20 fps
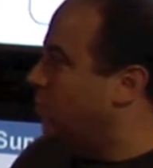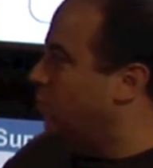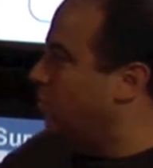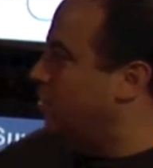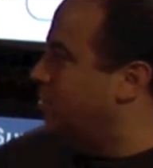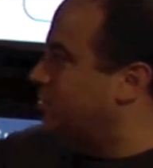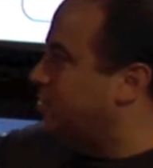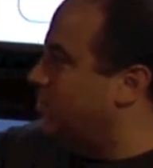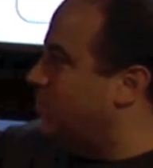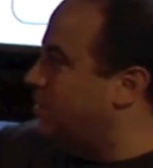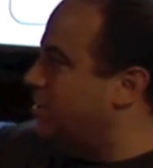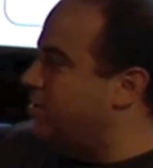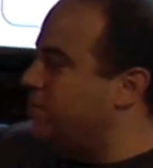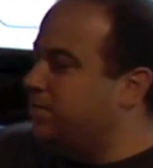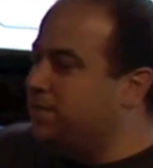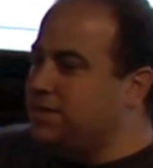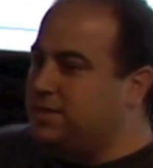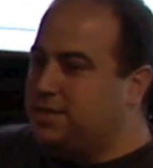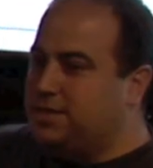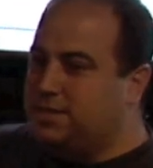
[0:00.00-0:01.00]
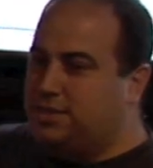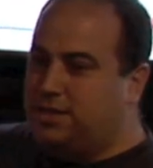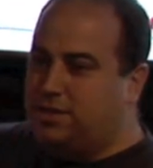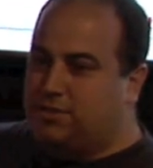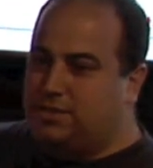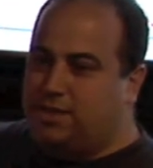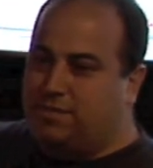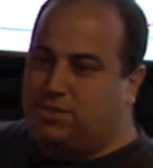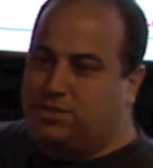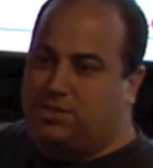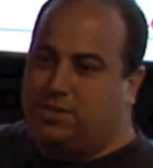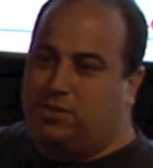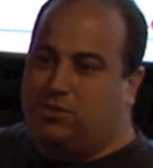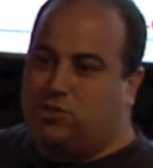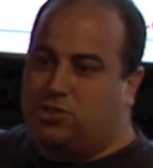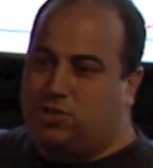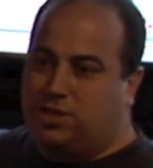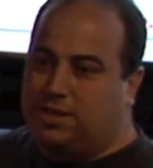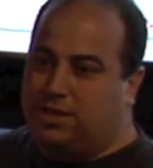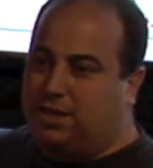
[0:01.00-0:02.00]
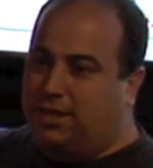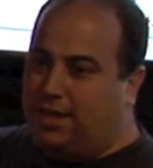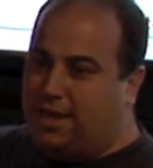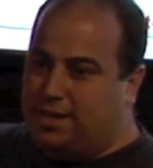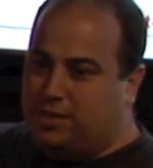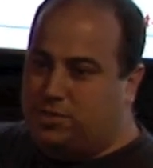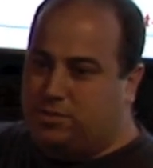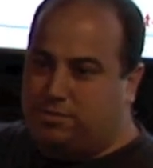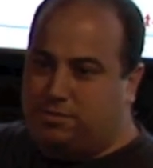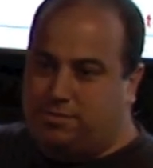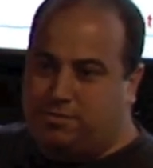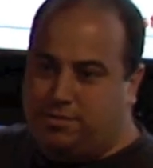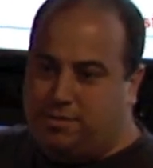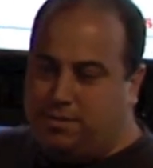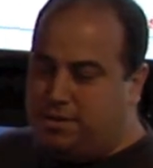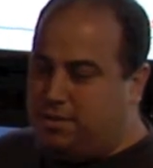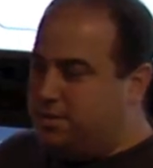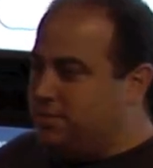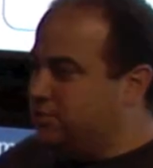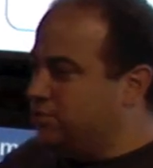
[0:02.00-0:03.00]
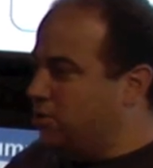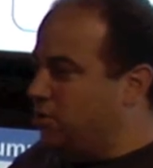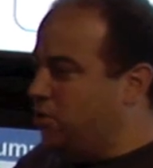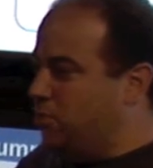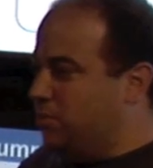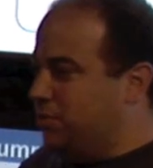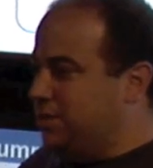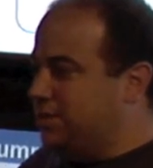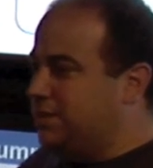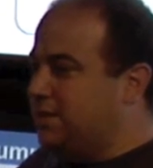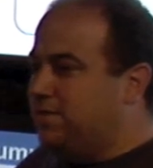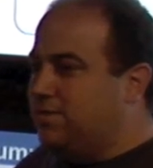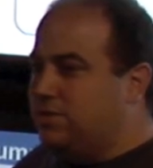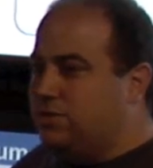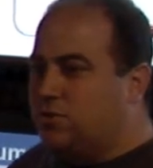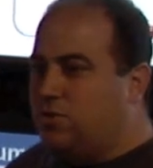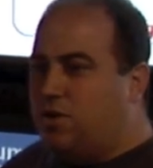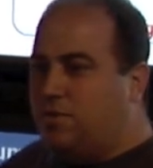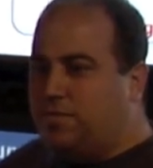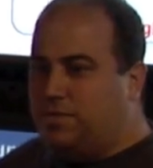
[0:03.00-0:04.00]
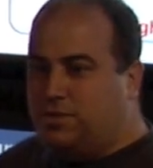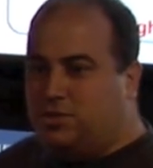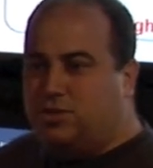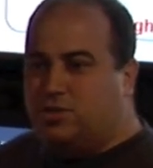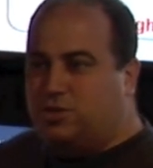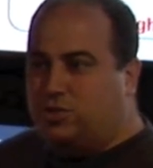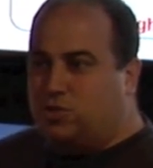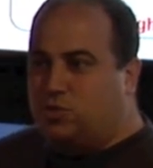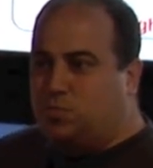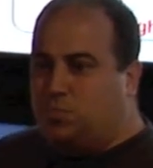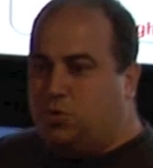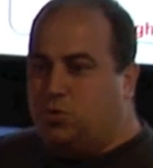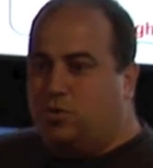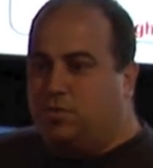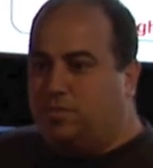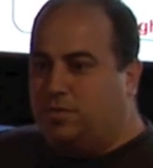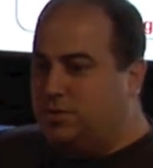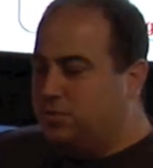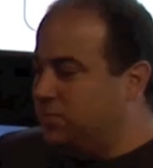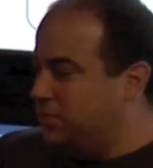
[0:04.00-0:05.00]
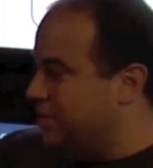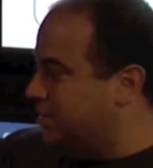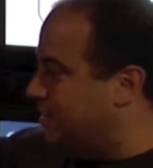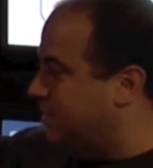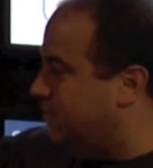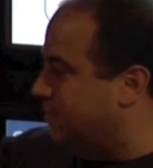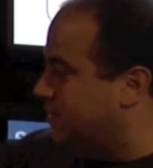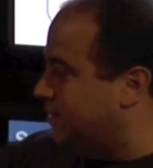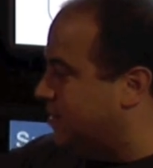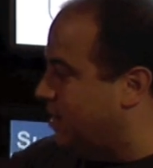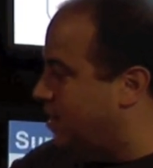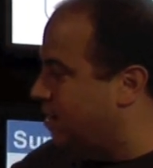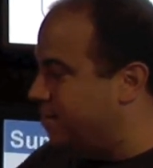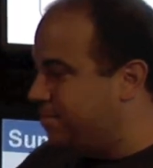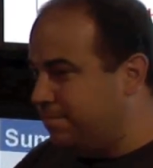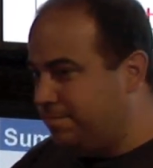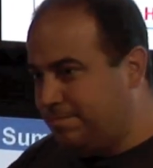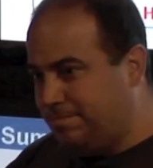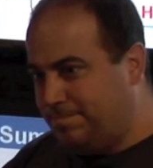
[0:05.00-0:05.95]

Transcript: We also, on our VT series, have a single sheet of glass, so when the TV's off, it's just as beautiful as when the TV's on.